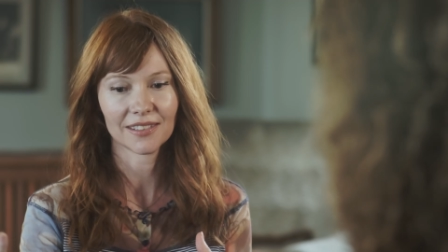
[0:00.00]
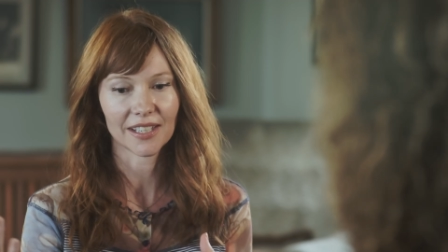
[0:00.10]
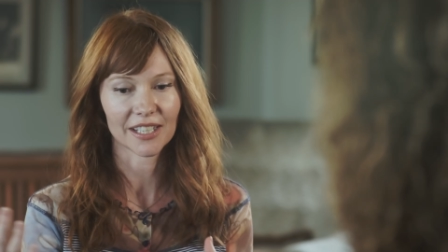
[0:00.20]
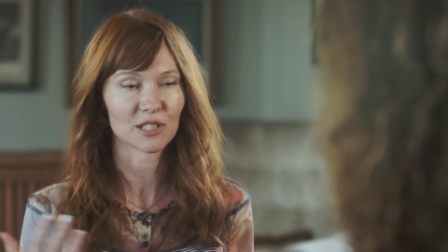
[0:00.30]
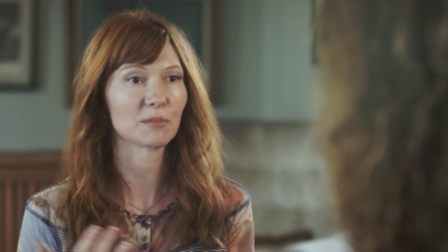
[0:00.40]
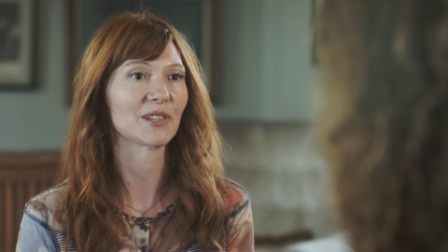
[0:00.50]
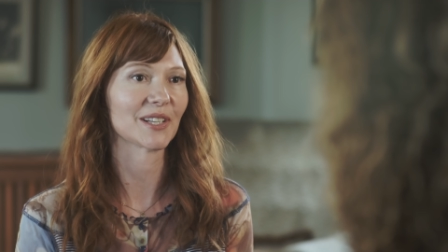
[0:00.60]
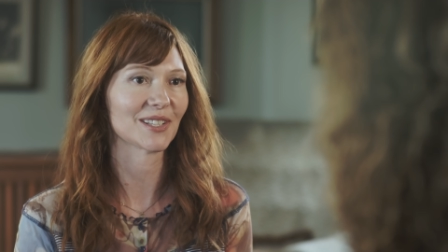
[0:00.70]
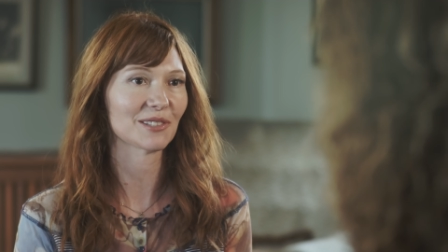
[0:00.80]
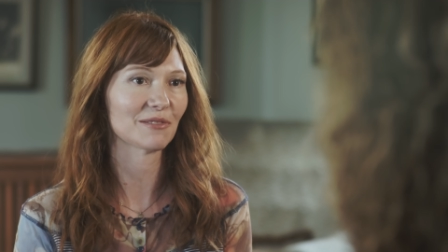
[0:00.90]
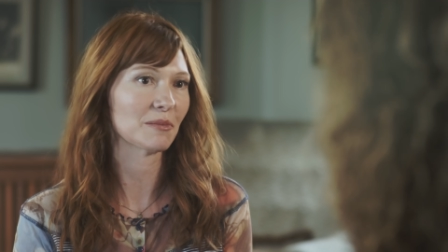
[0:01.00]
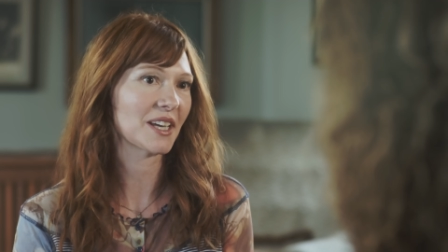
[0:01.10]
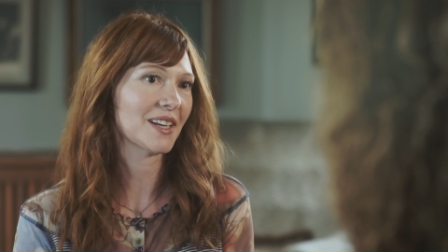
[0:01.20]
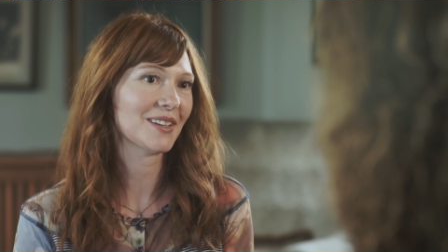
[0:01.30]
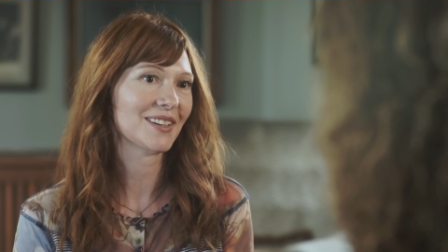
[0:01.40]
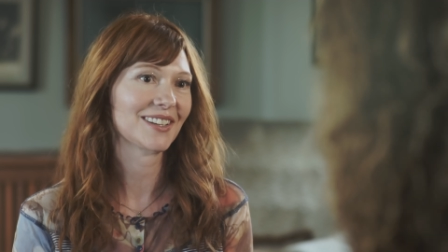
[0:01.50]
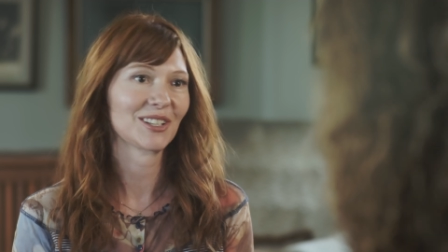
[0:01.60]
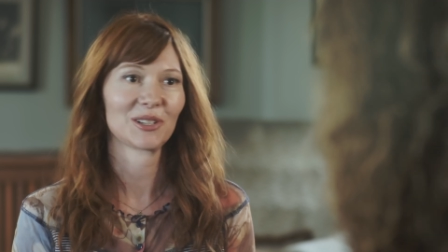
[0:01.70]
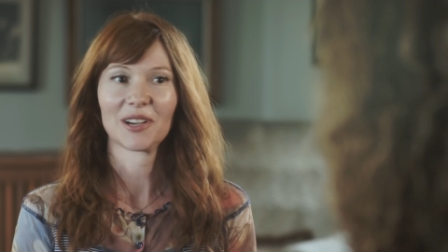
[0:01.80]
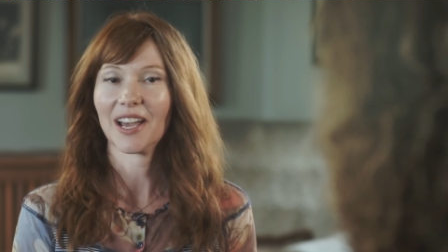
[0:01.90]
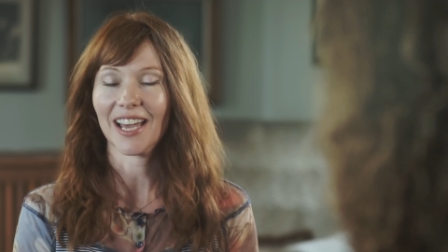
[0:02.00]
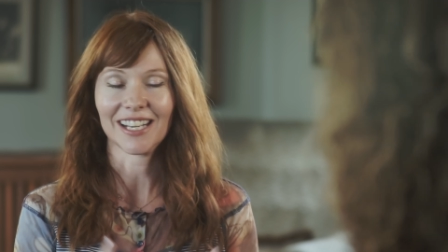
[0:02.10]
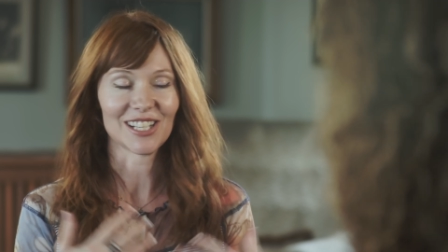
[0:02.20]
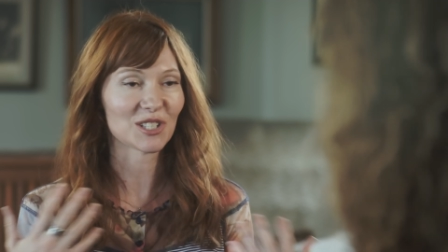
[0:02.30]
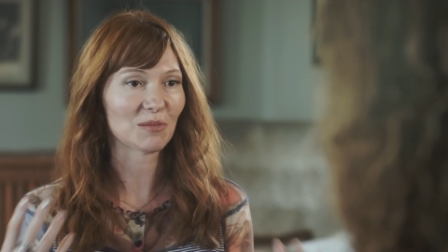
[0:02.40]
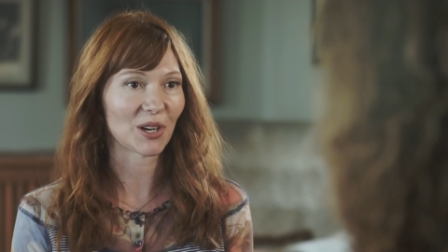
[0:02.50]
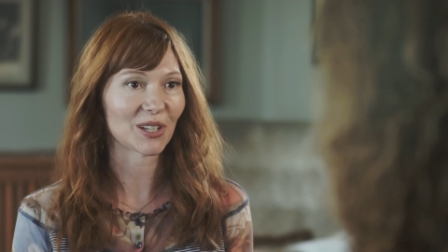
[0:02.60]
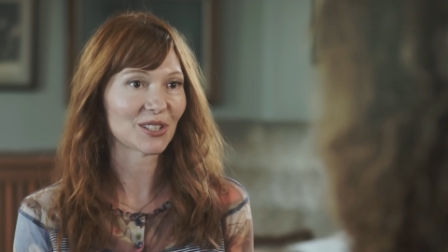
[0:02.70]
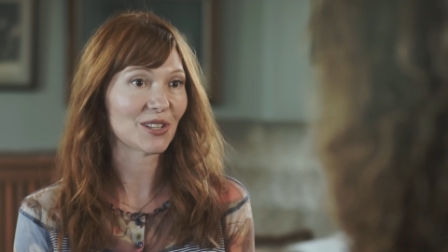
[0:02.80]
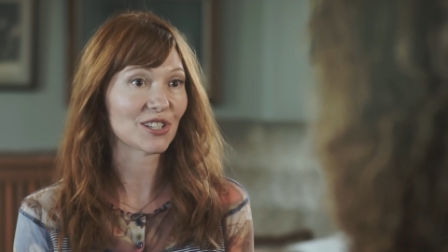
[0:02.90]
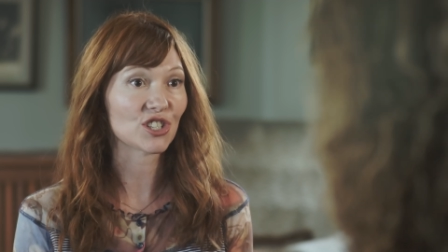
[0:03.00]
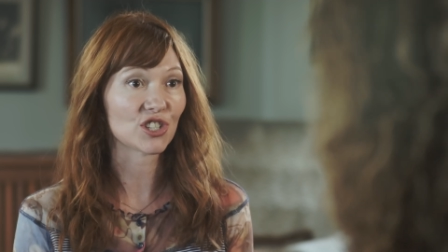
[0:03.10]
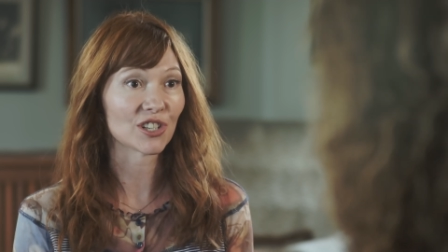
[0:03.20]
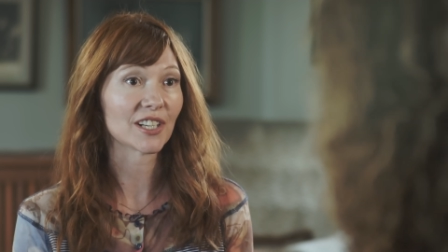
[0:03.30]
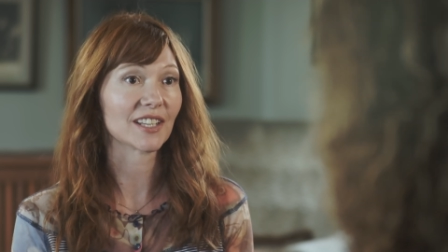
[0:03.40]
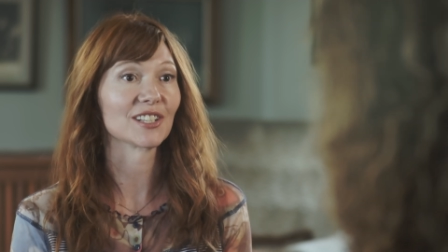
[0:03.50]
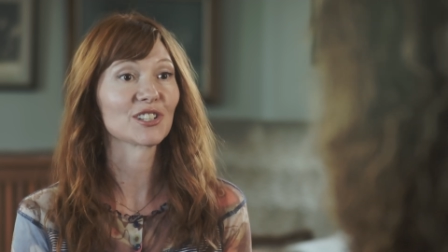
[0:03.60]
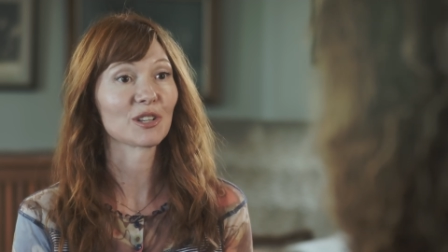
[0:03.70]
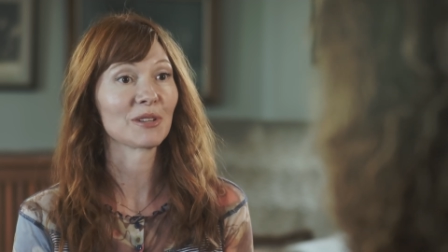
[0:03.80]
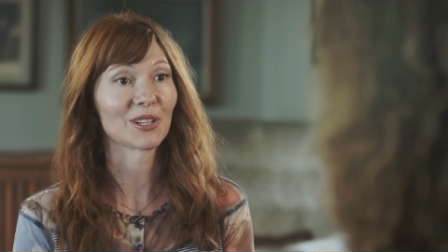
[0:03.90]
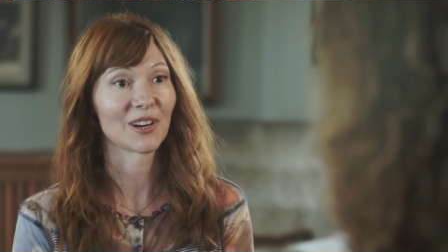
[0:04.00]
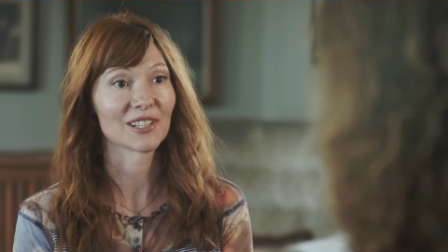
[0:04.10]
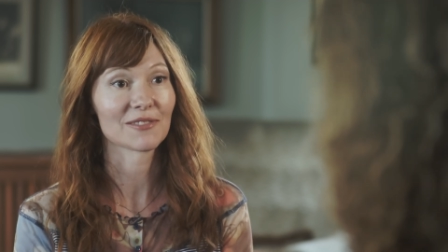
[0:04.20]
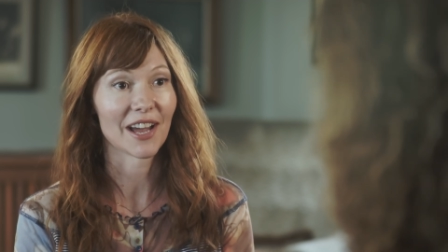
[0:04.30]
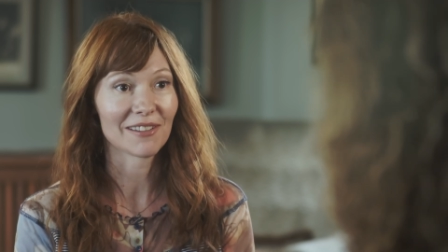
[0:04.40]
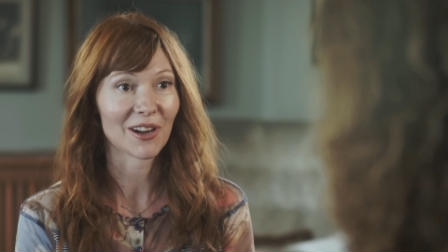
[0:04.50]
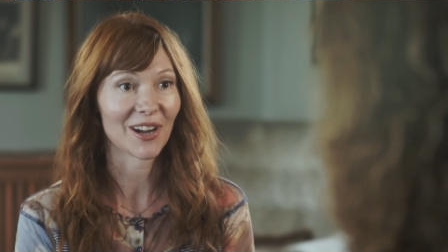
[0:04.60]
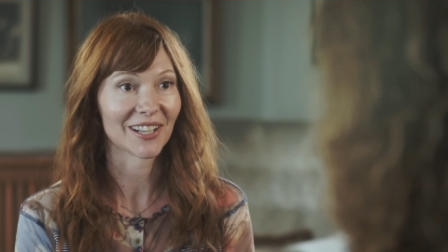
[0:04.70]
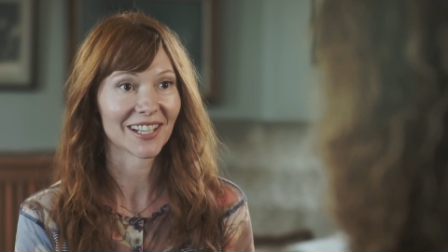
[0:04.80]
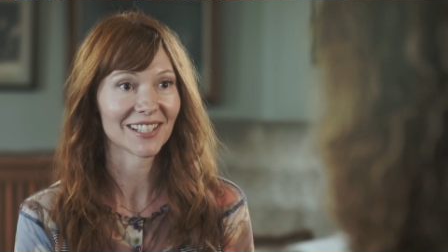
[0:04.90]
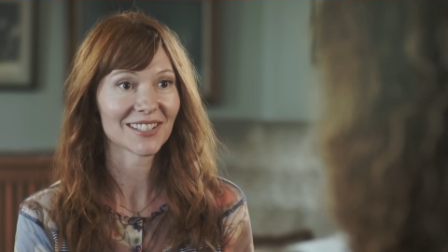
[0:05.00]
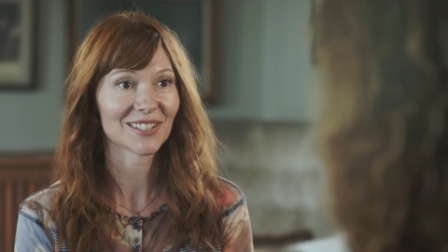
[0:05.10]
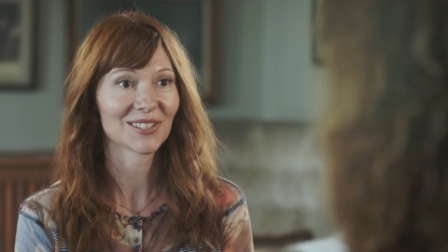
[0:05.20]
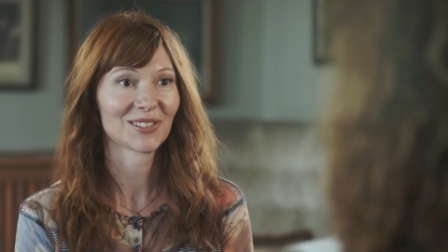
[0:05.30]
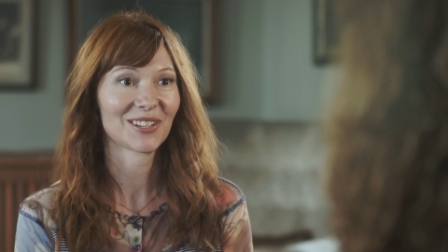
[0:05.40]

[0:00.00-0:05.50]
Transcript: experience for me. And it sparked this journey that took me across five continents,